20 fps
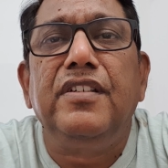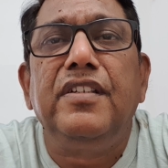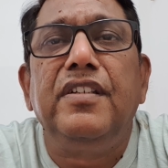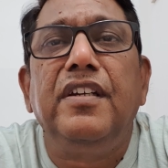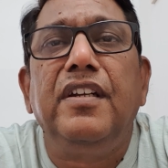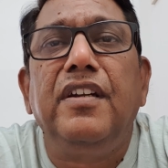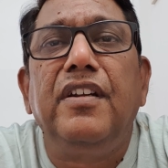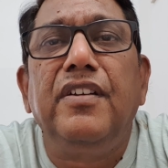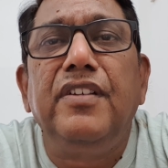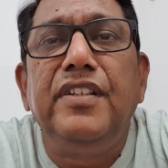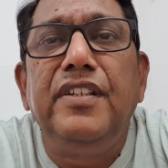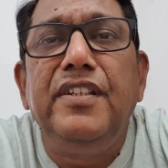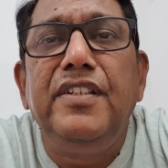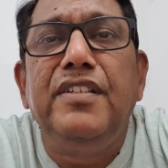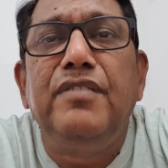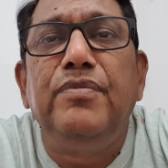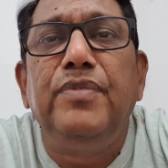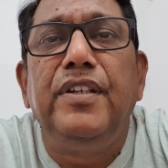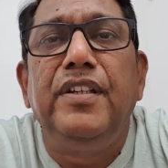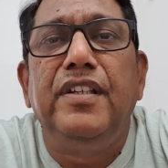and
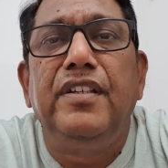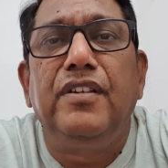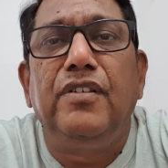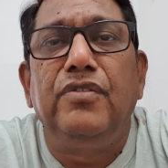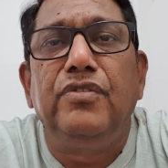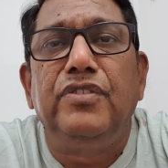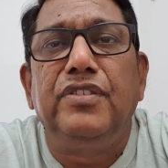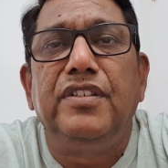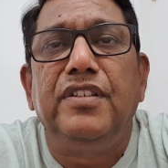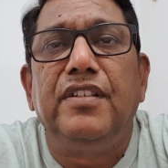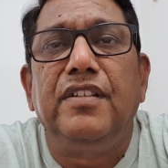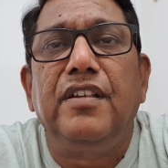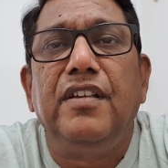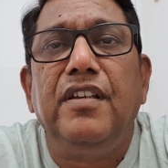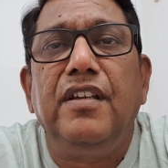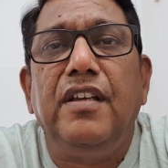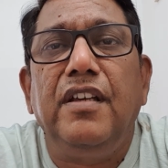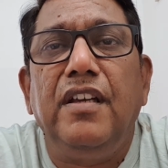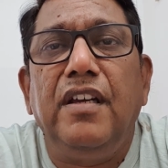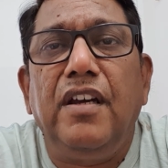each bearing housing:
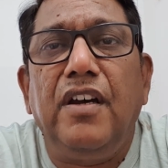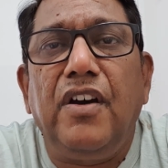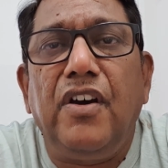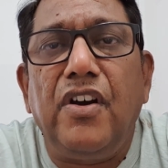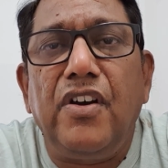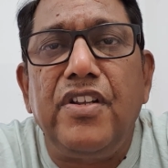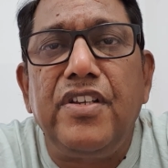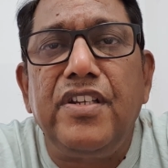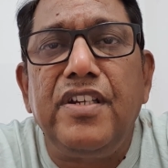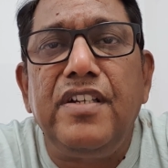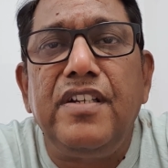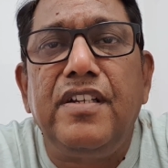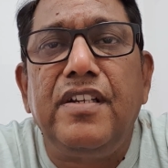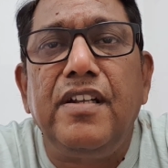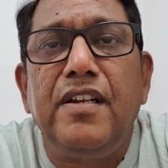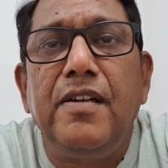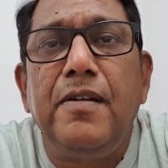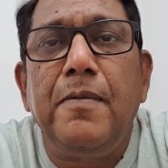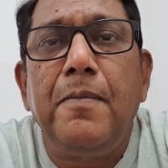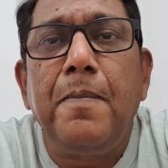
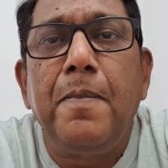horizontal,